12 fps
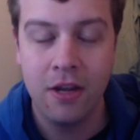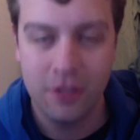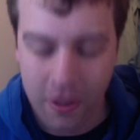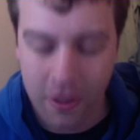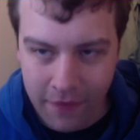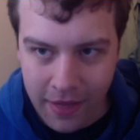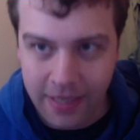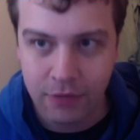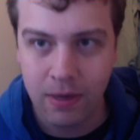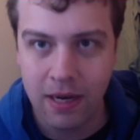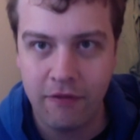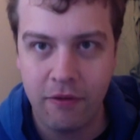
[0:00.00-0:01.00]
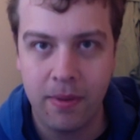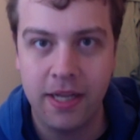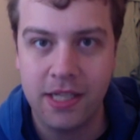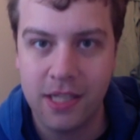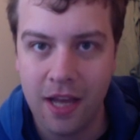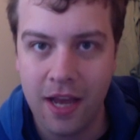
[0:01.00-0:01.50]
Don't forget as well, everybody,
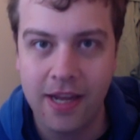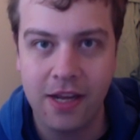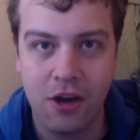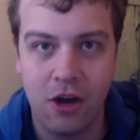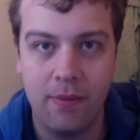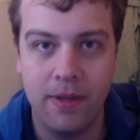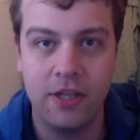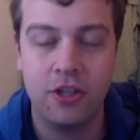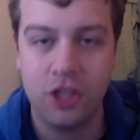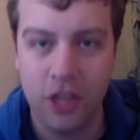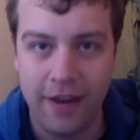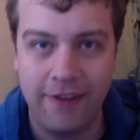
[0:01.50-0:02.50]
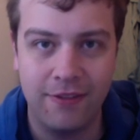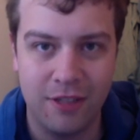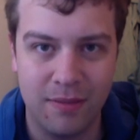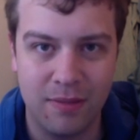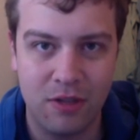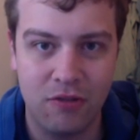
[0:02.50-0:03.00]
to like and comment, share and
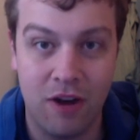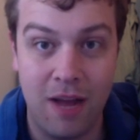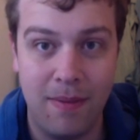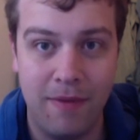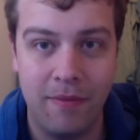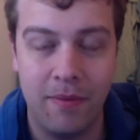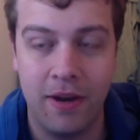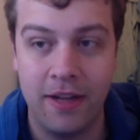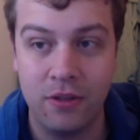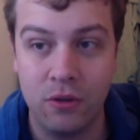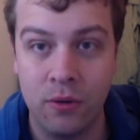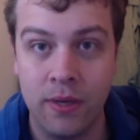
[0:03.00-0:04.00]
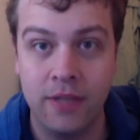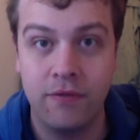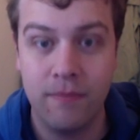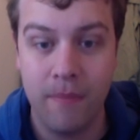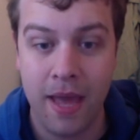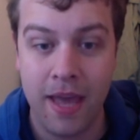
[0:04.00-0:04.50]
subscribe, everybody. As always,
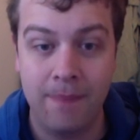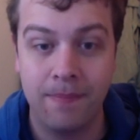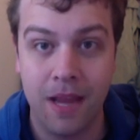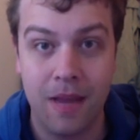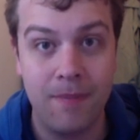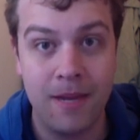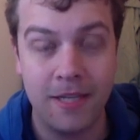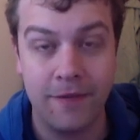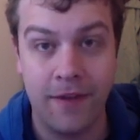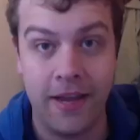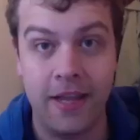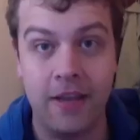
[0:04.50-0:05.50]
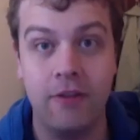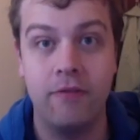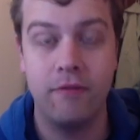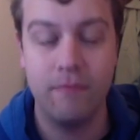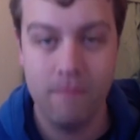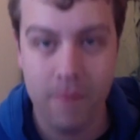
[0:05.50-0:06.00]
from me, a massive thank you
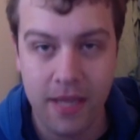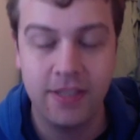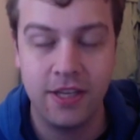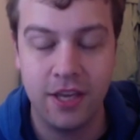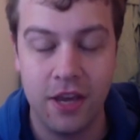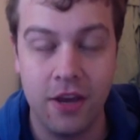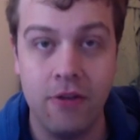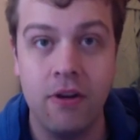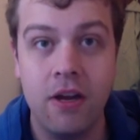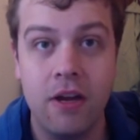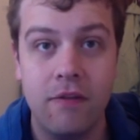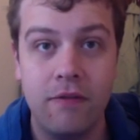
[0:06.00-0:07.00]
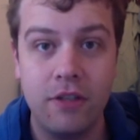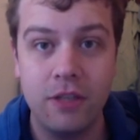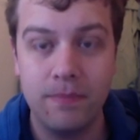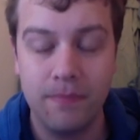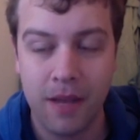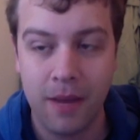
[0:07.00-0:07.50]
from me to you for
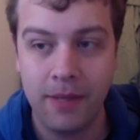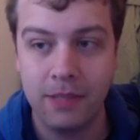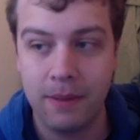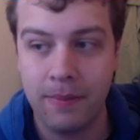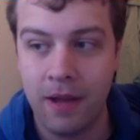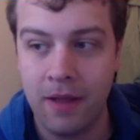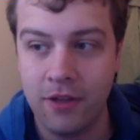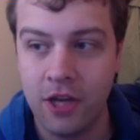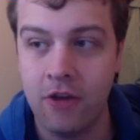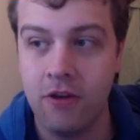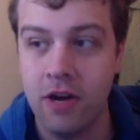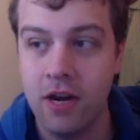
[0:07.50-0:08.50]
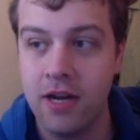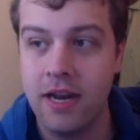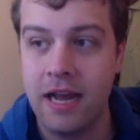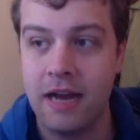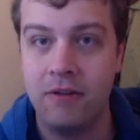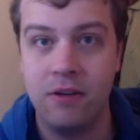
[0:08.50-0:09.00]
just coming to be part of the show.
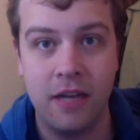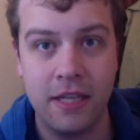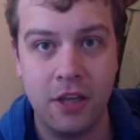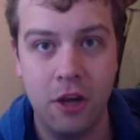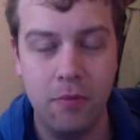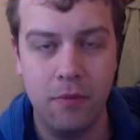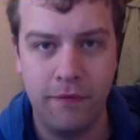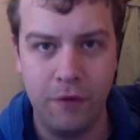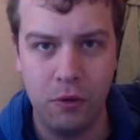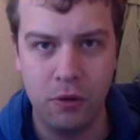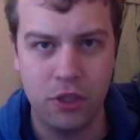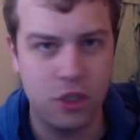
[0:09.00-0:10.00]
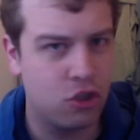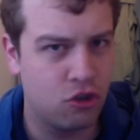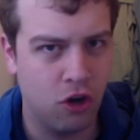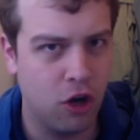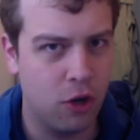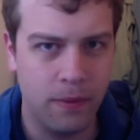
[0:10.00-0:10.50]
Now, let's hope the force is
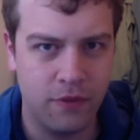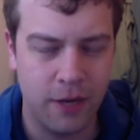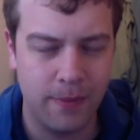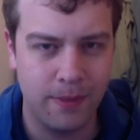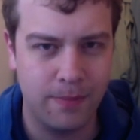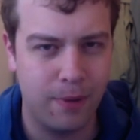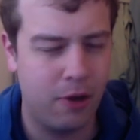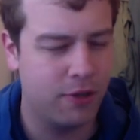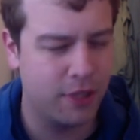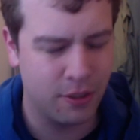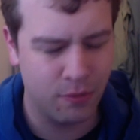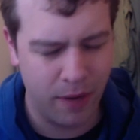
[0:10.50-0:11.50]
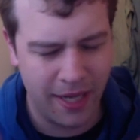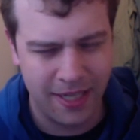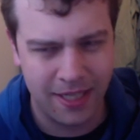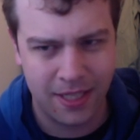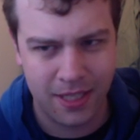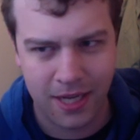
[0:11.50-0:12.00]
strong with James Bond as we
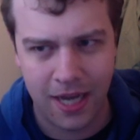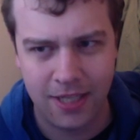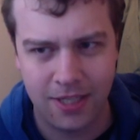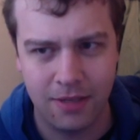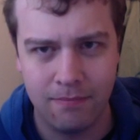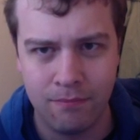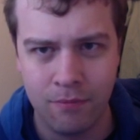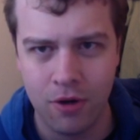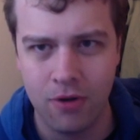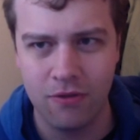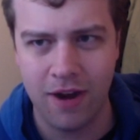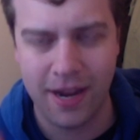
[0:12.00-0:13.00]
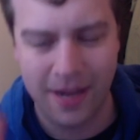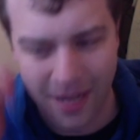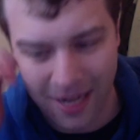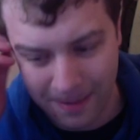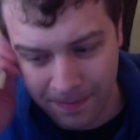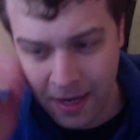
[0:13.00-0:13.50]
discuss
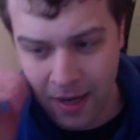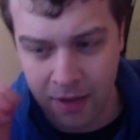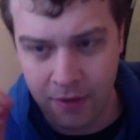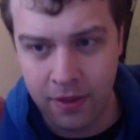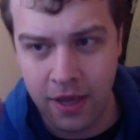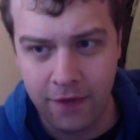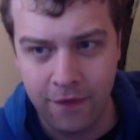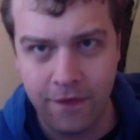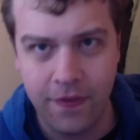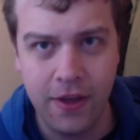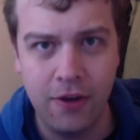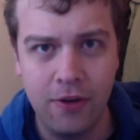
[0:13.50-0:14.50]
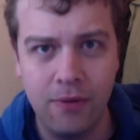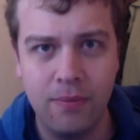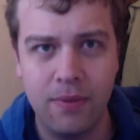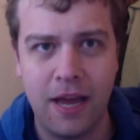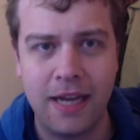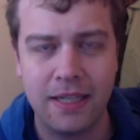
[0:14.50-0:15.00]
Moonraker, the film
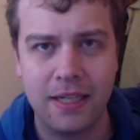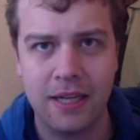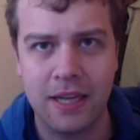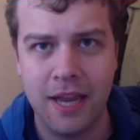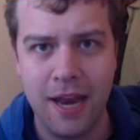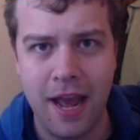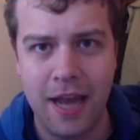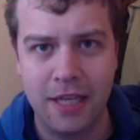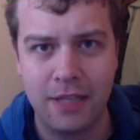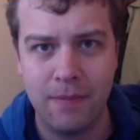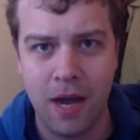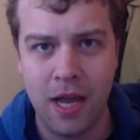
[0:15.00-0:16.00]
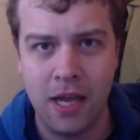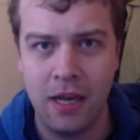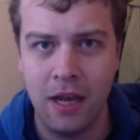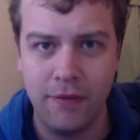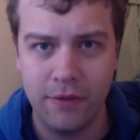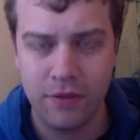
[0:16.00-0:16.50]
that connects my
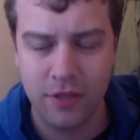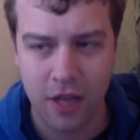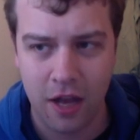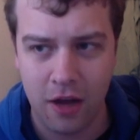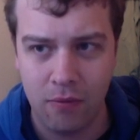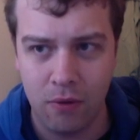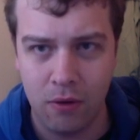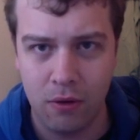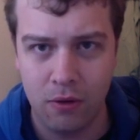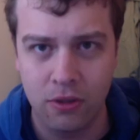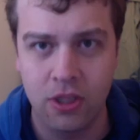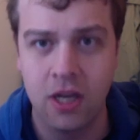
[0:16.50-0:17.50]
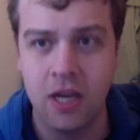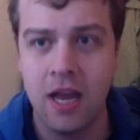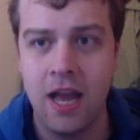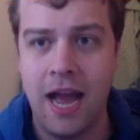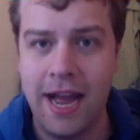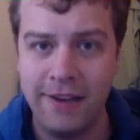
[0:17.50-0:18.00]
love of Star Wars
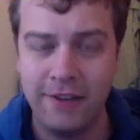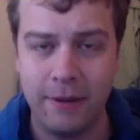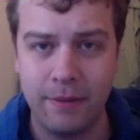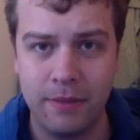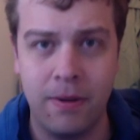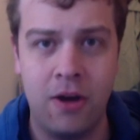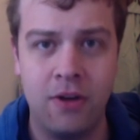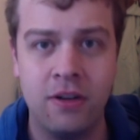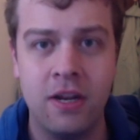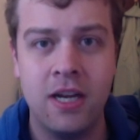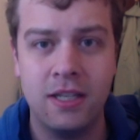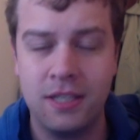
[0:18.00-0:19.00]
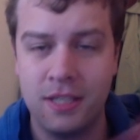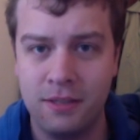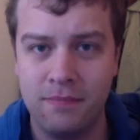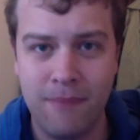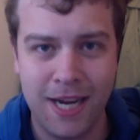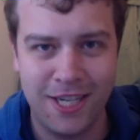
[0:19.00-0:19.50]
and James Bond
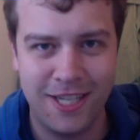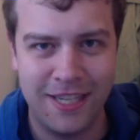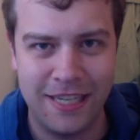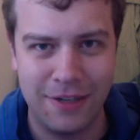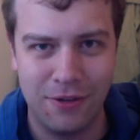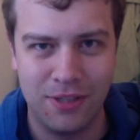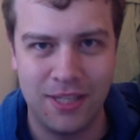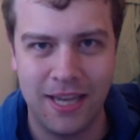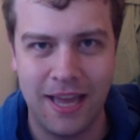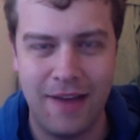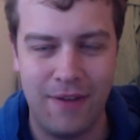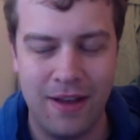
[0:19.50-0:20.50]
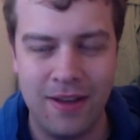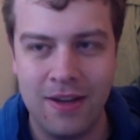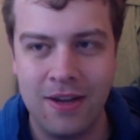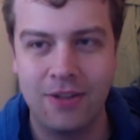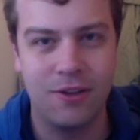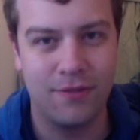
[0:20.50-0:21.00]
smashes it all together.
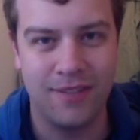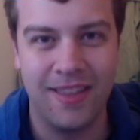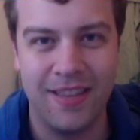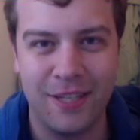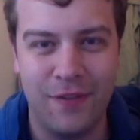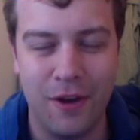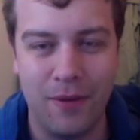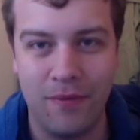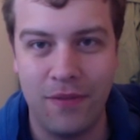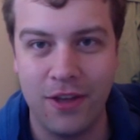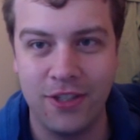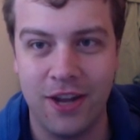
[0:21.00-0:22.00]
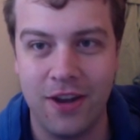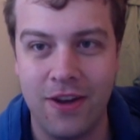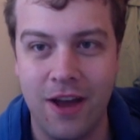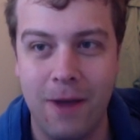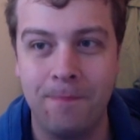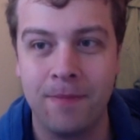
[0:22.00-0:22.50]
Because obviously, this film, for those you don't
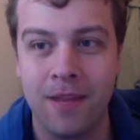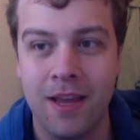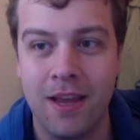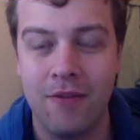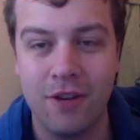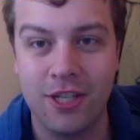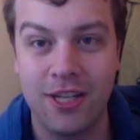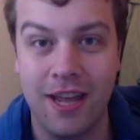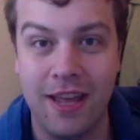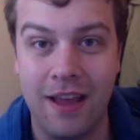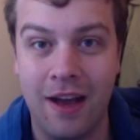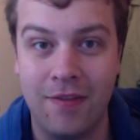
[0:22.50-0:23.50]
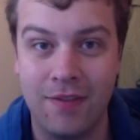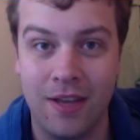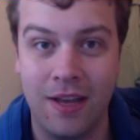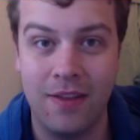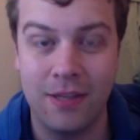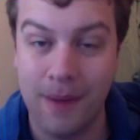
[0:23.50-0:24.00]
know, originally
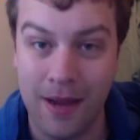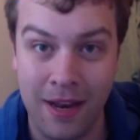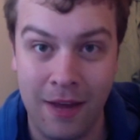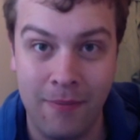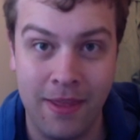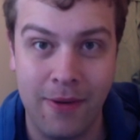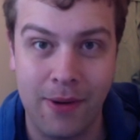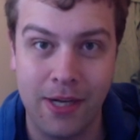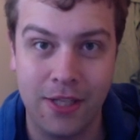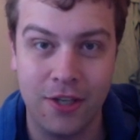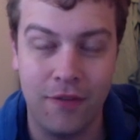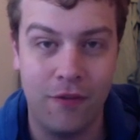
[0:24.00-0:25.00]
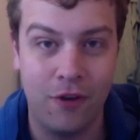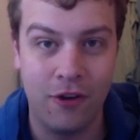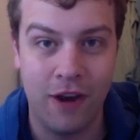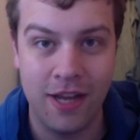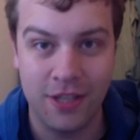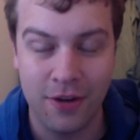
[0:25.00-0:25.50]
after The Spy Love Me, they were going to do For
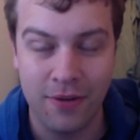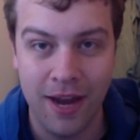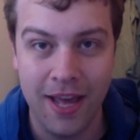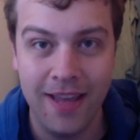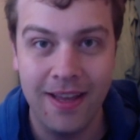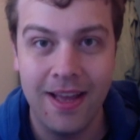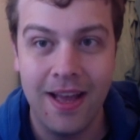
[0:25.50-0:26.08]
Your Eyes Only.